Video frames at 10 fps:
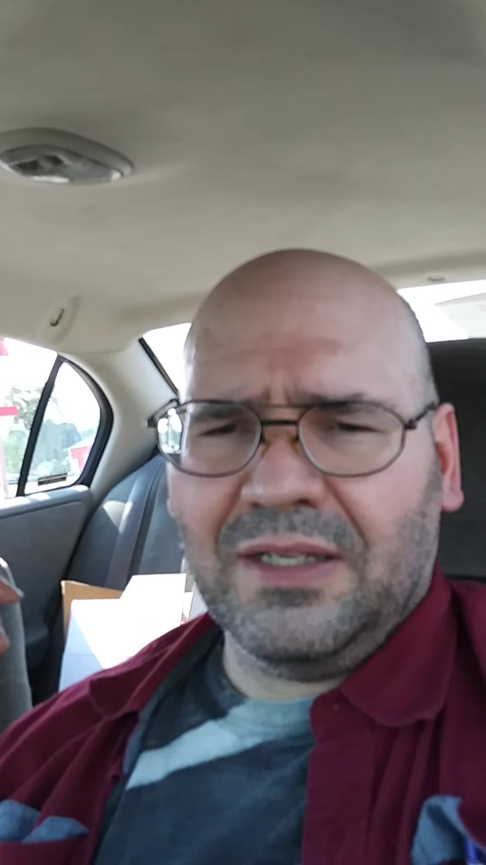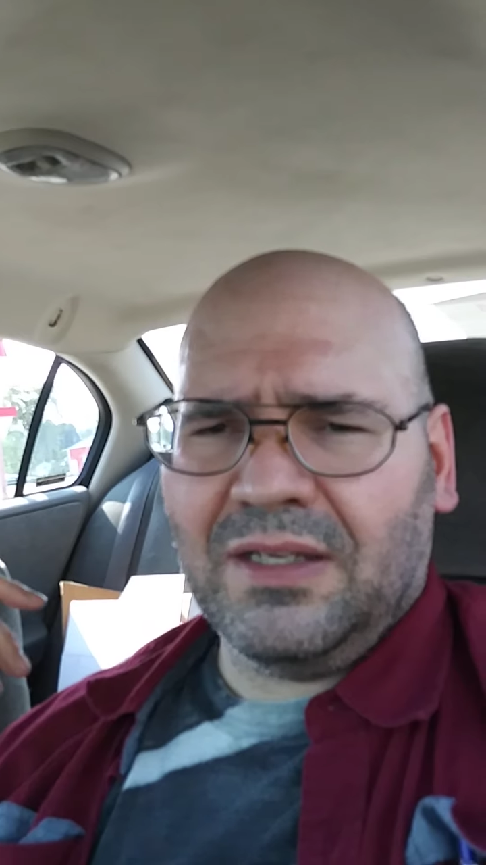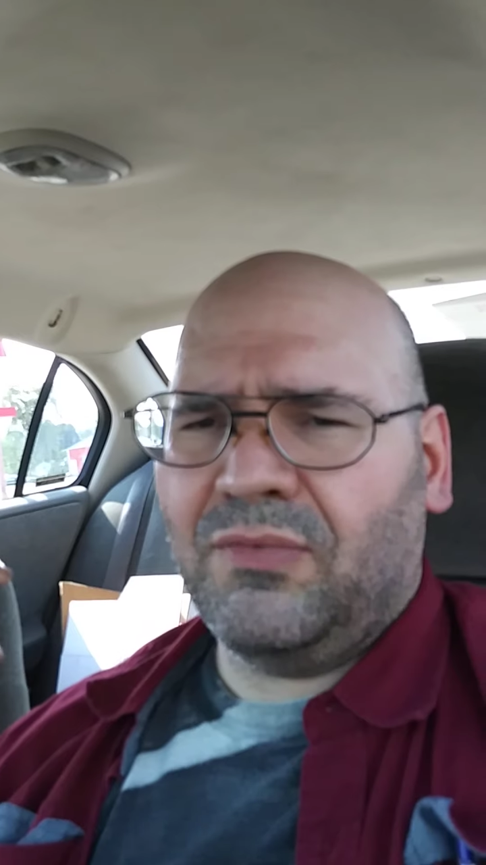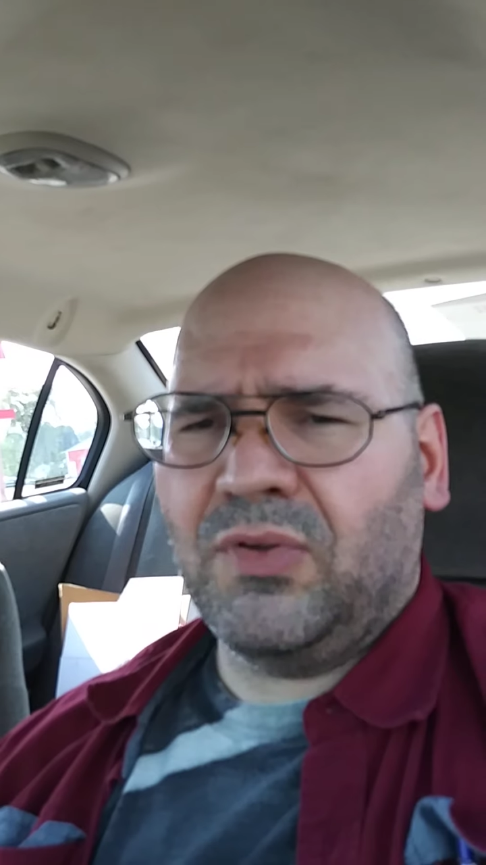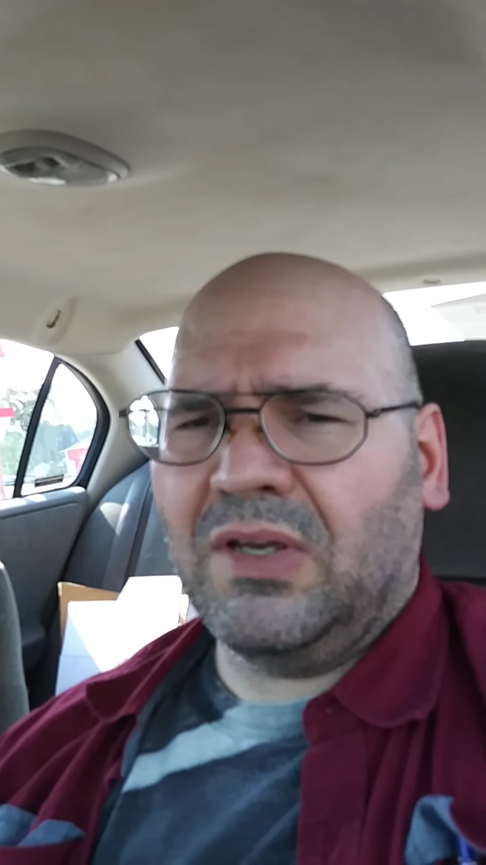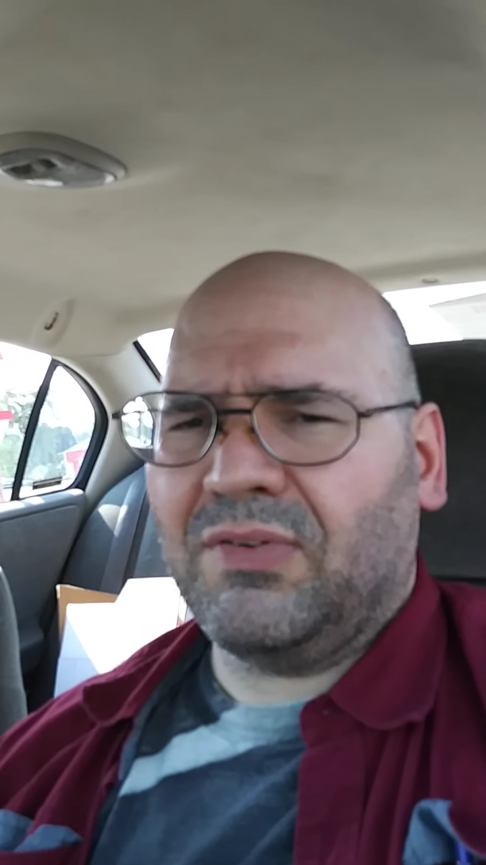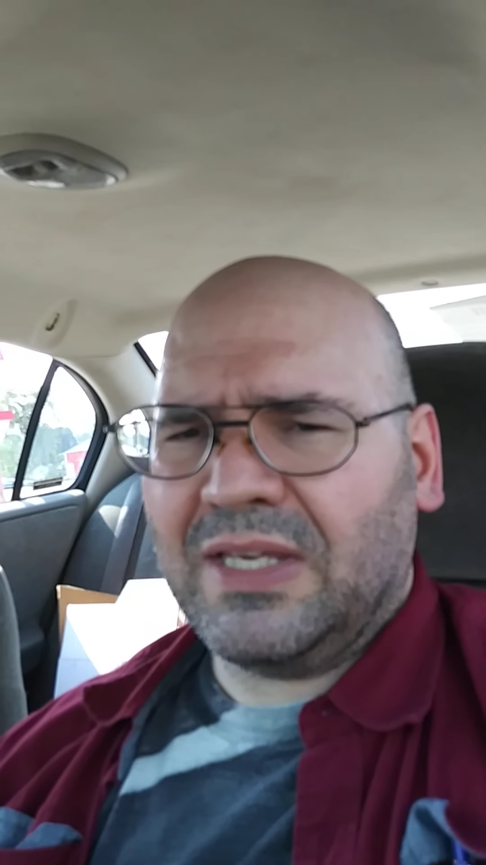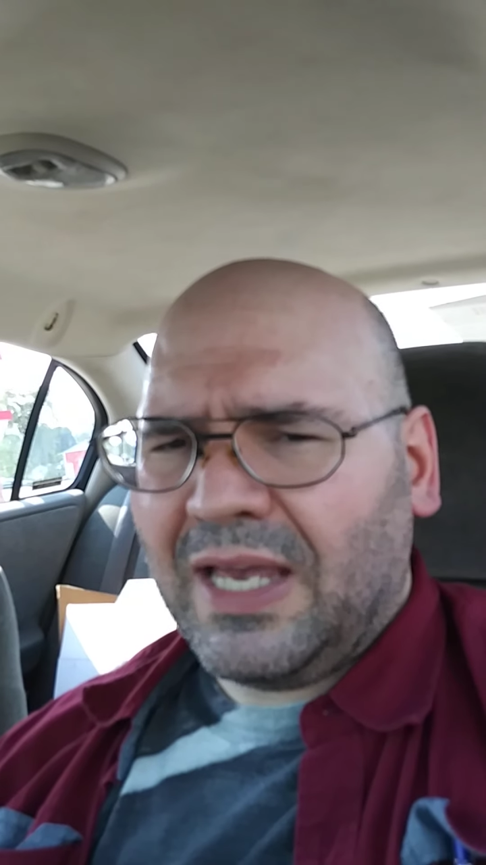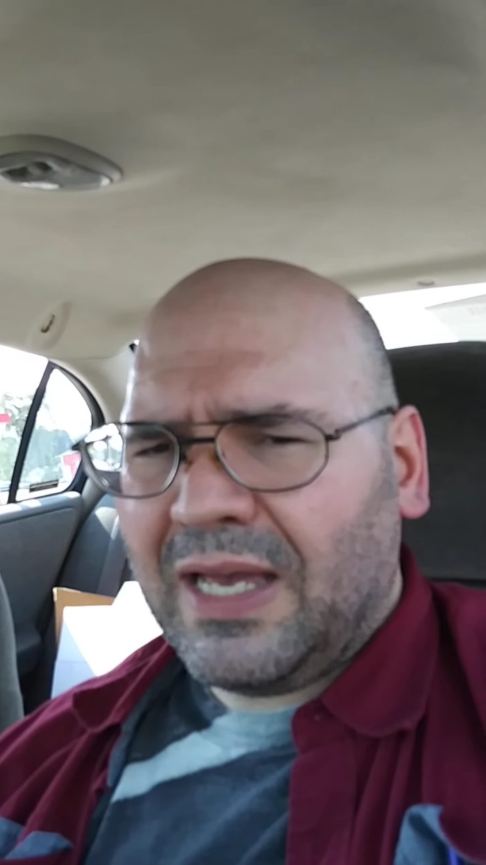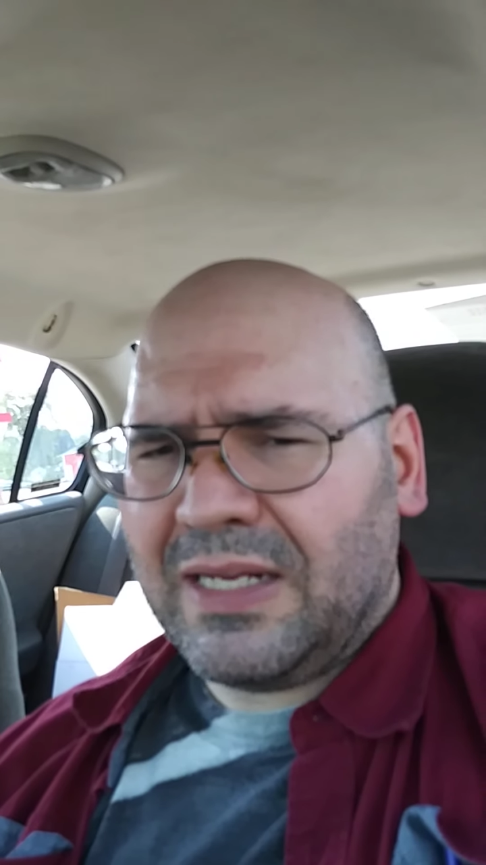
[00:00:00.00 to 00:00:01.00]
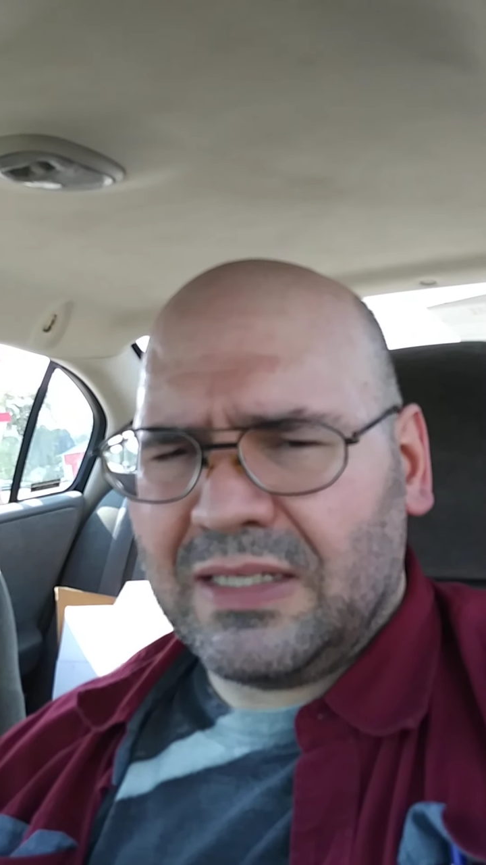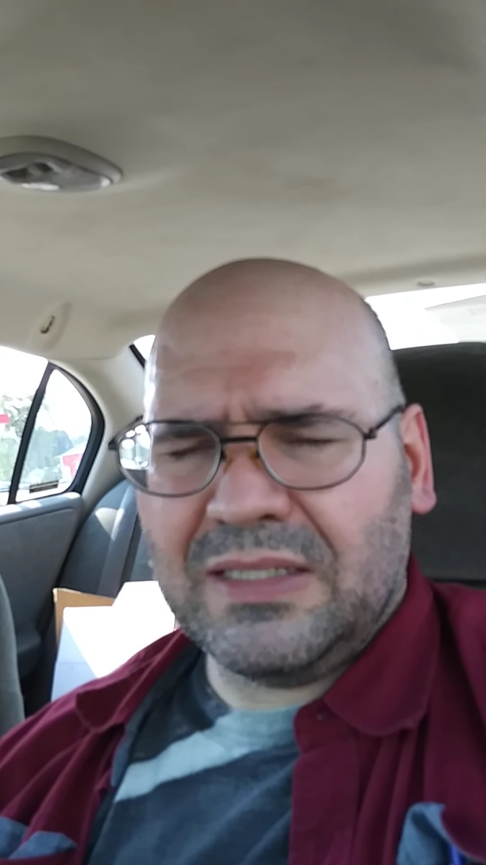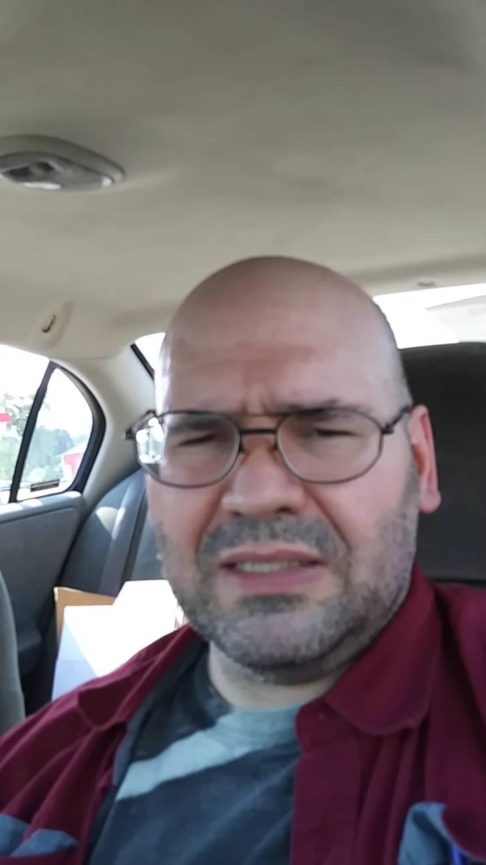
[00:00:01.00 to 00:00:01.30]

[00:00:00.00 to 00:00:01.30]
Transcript: If you have a cat,